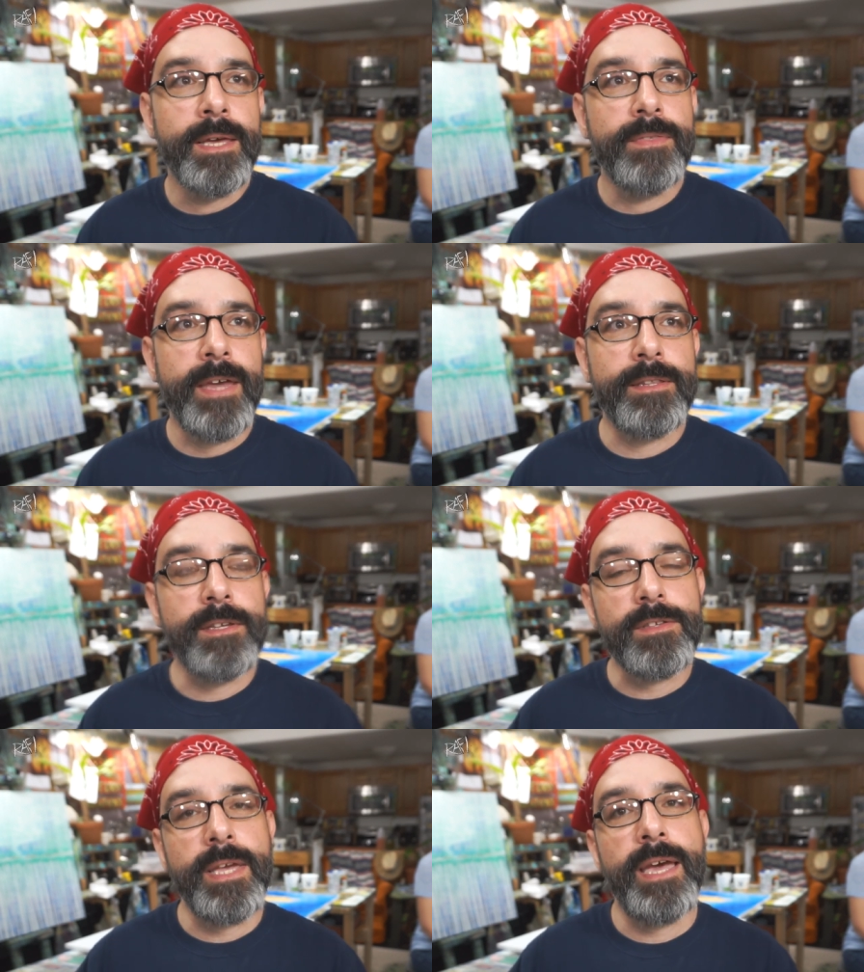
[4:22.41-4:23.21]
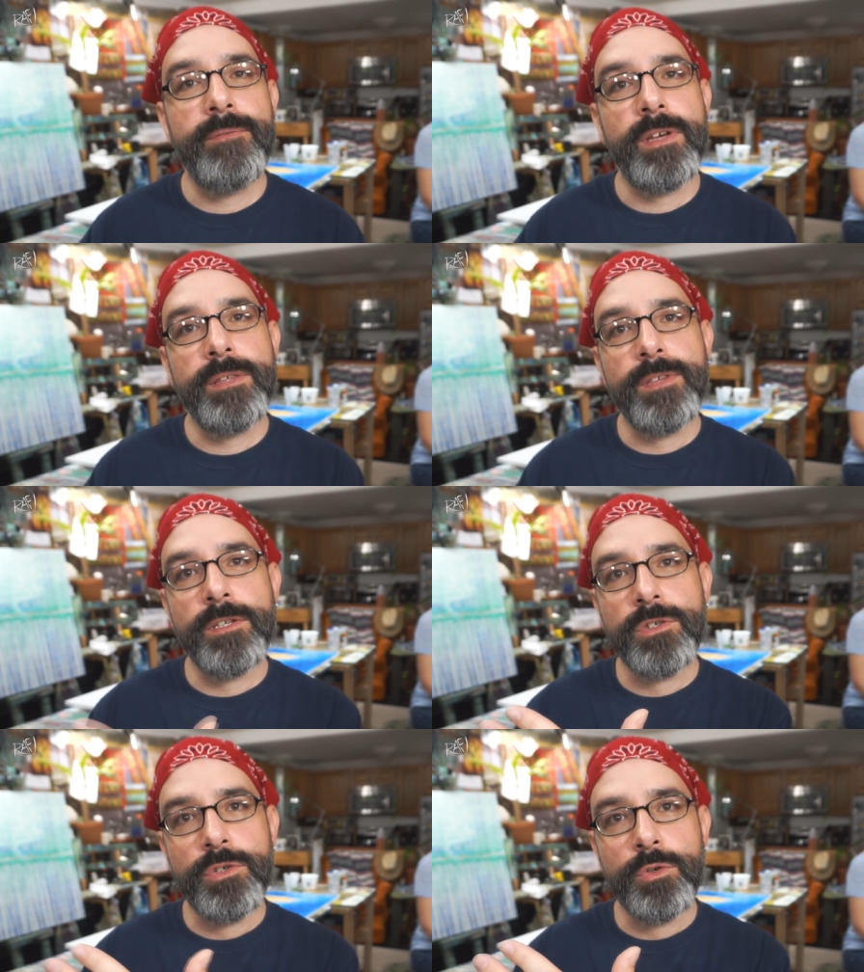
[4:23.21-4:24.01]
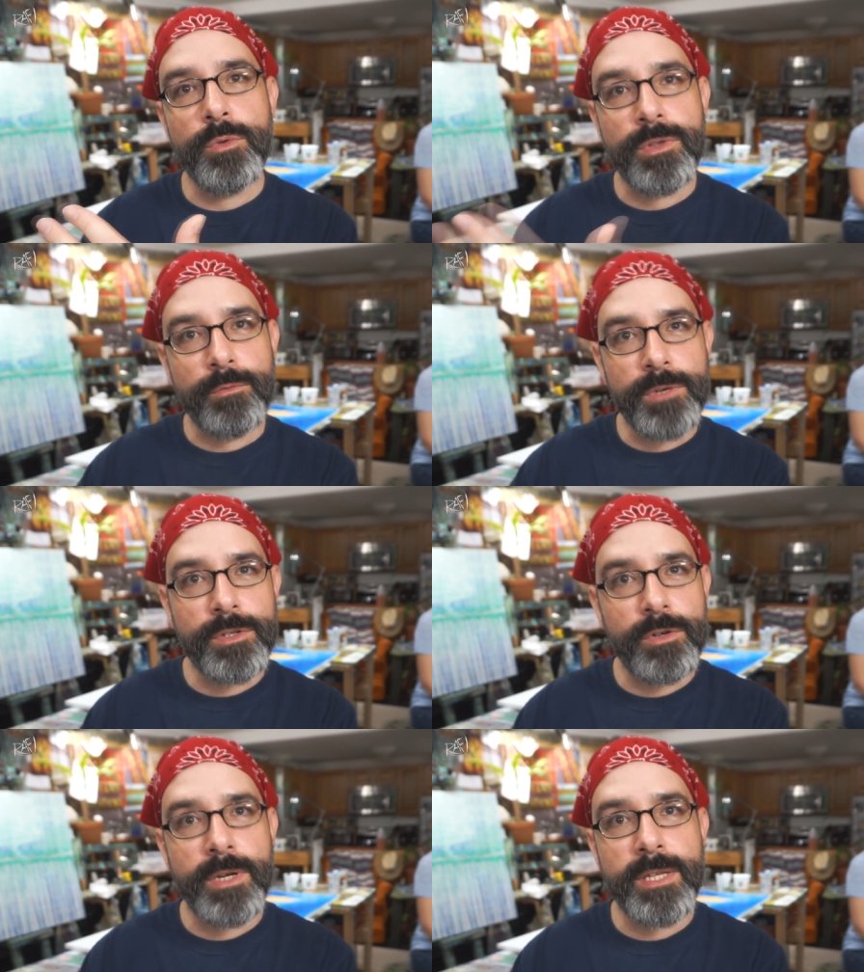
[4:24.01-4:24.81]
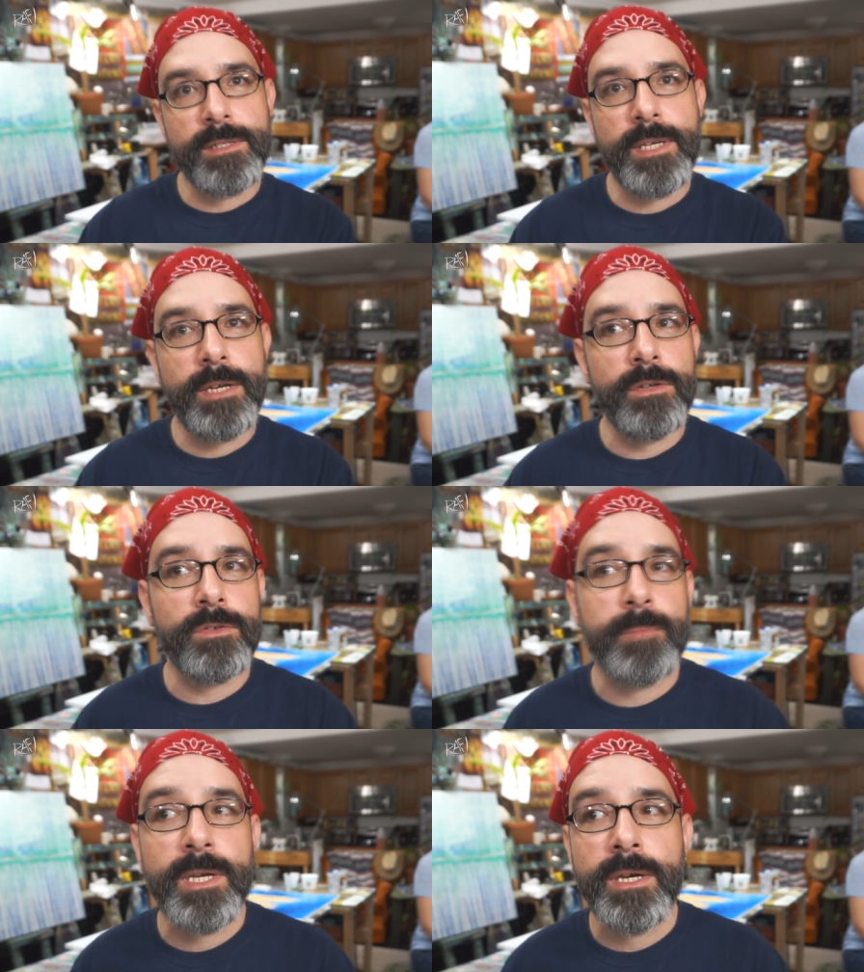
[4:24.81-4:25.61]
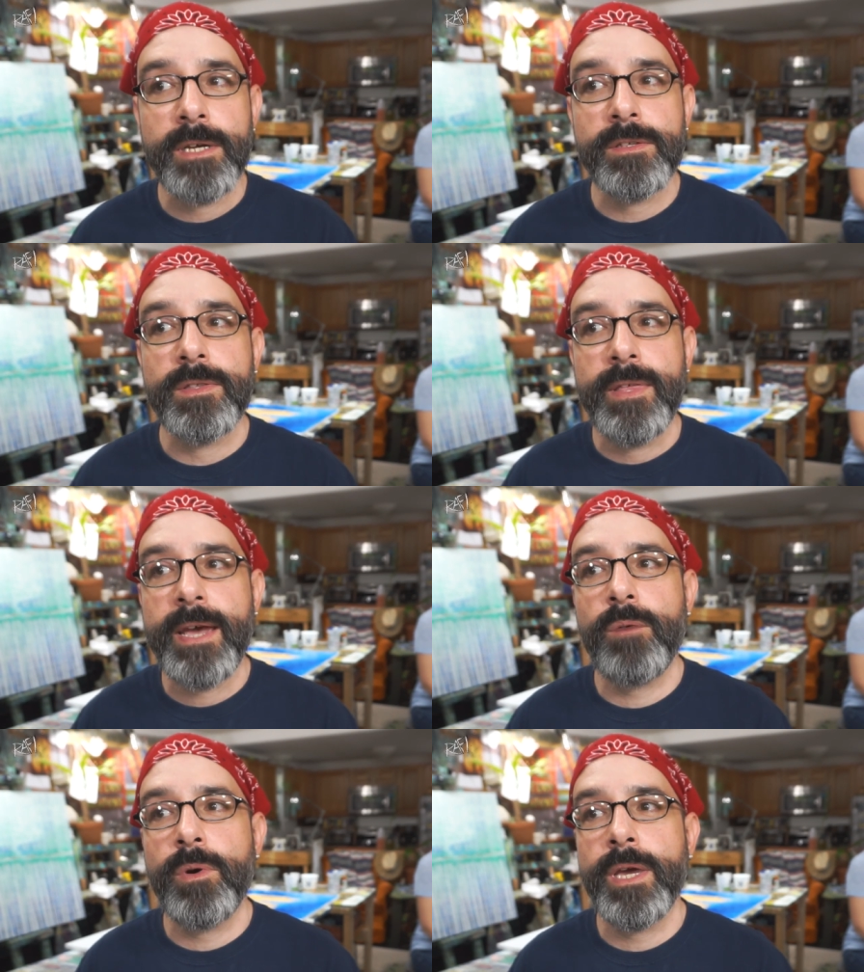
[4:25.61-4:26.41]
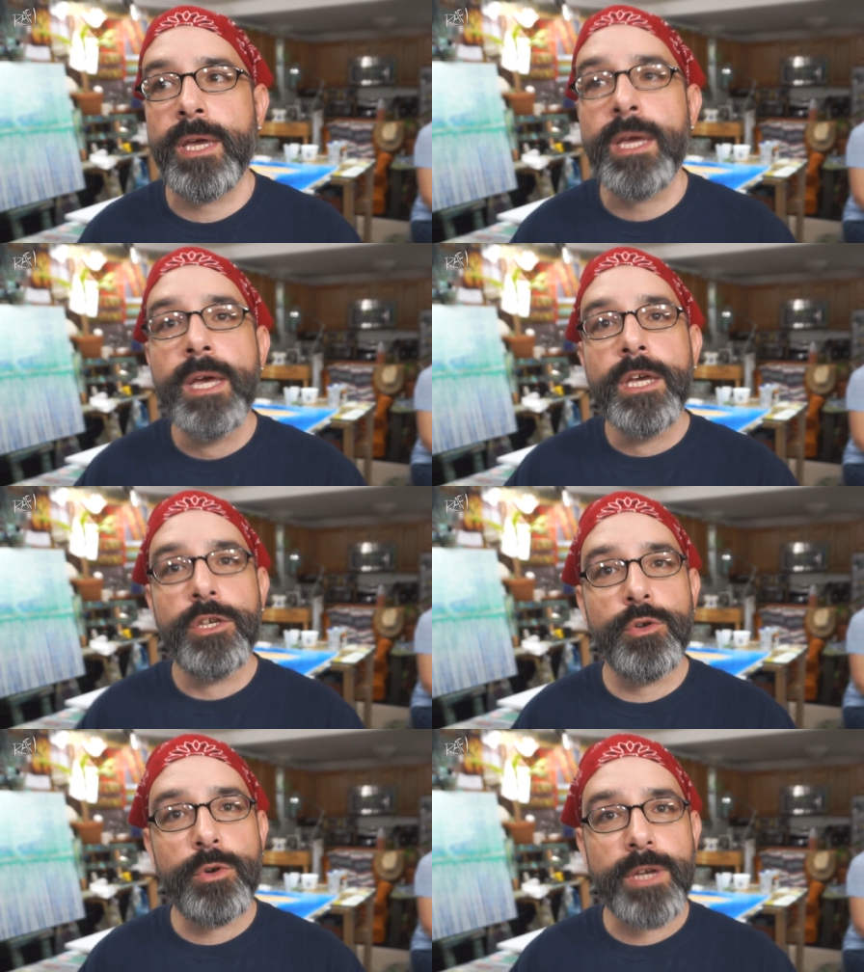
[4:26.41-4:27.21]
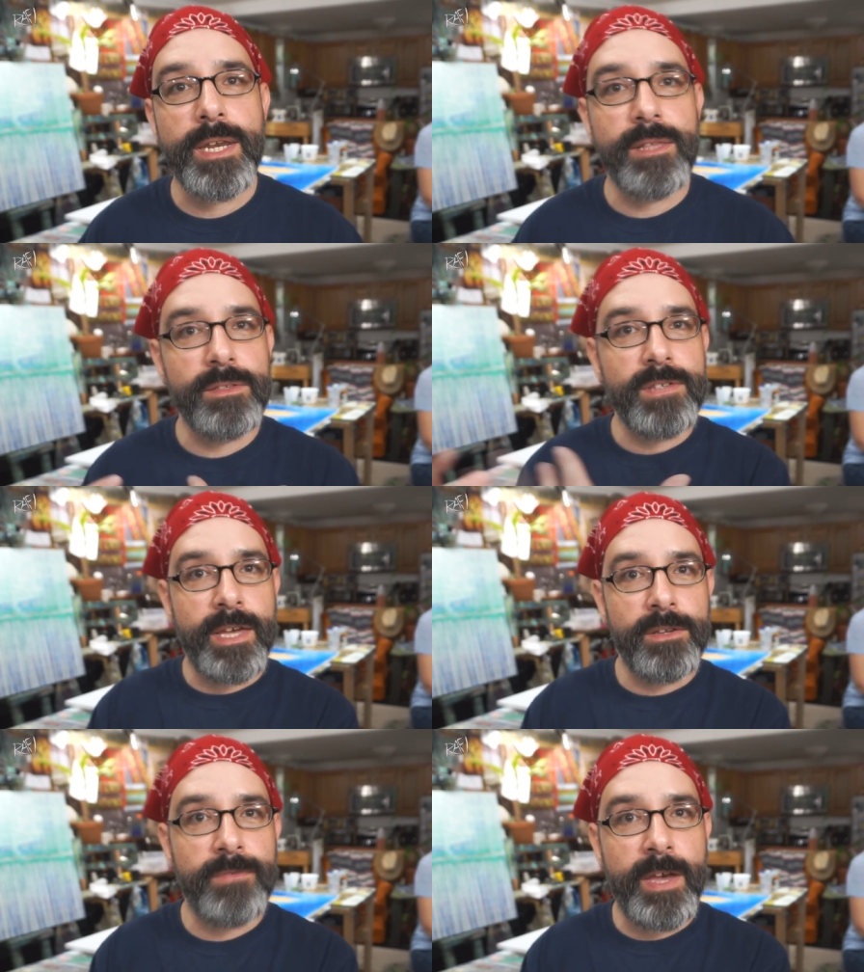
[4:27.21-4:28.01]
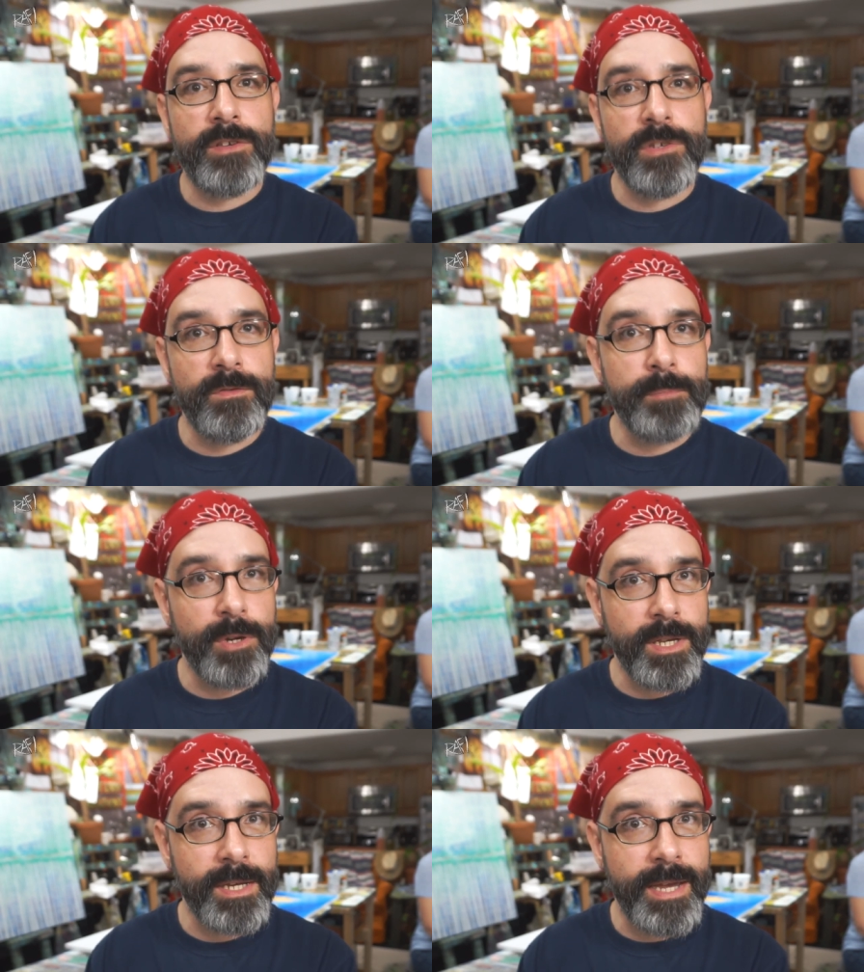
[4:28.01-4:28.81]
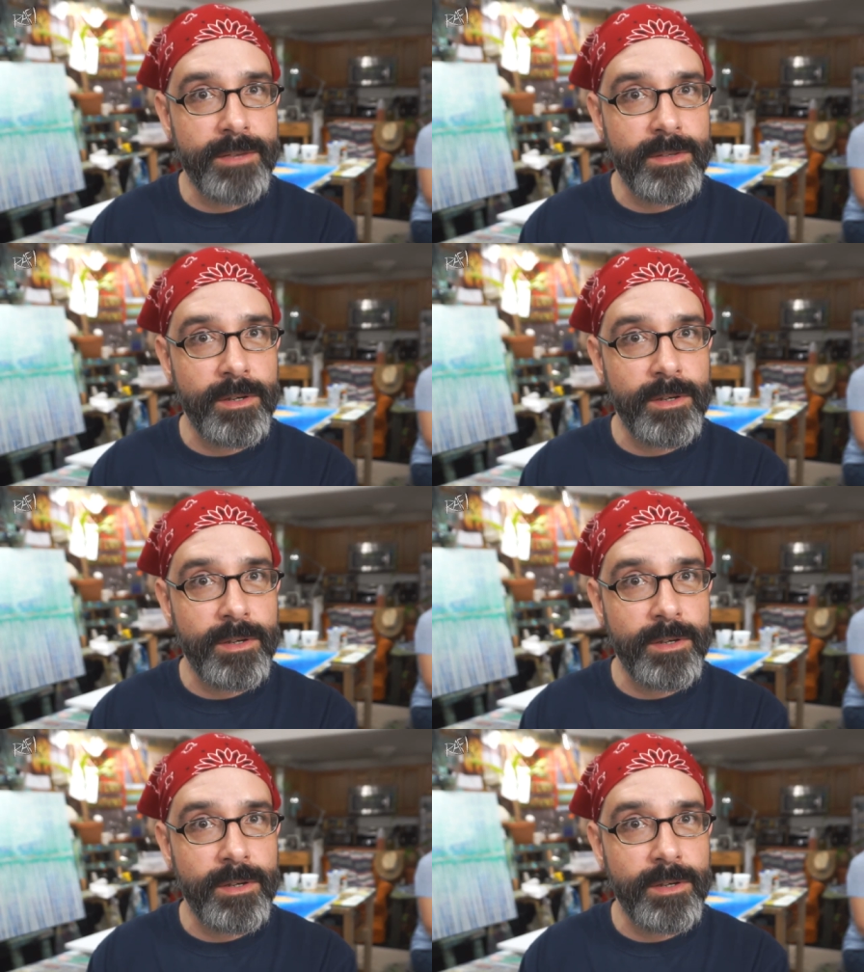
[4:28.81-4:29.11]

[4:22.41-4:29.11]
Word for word: that doesn't have anything to do with a return on sales because that way you're getting the satisfaction of putting it out